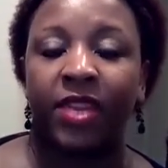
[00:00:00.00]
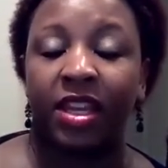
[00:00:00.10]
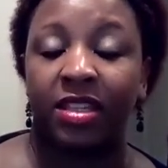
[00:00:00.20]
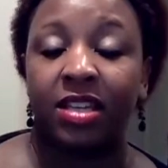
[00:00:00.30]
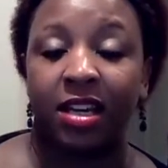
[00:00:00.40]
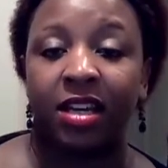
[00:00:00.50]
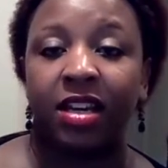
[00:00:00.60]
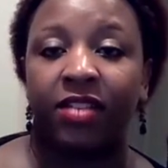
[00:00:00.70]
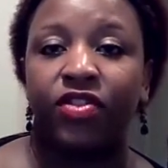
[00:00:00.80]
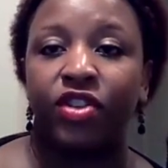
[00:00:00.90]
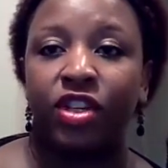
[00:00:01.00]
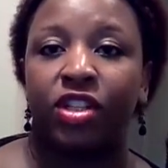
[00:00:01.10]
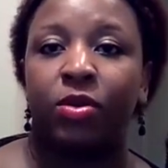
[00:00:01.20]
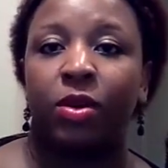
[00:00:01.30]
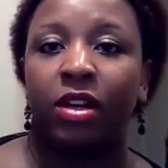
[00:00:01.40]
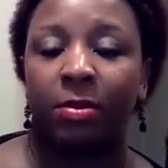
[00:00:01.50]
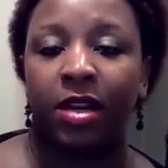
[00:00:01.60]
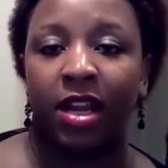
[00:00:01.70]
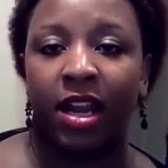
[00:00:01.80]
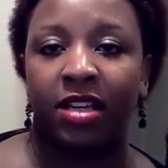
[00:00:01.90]
It's not enough just to
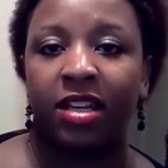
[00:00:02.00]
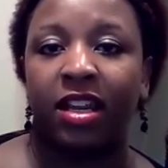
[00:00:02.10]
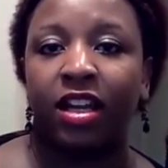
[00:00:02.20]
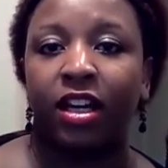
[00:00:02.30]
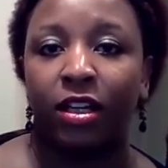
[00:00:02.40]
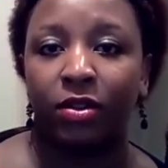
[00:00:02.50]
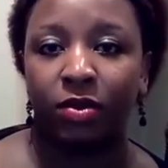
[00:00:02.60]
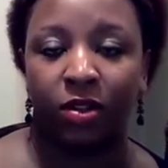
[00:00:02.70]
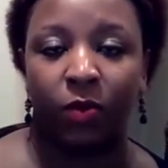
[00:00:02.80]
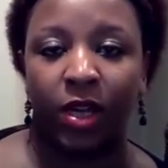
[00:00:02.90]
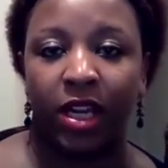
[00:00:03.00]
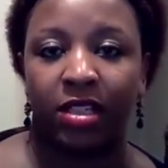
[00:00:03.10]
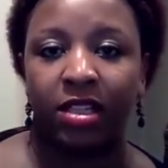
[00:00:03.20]
eliminate gluten and wheat.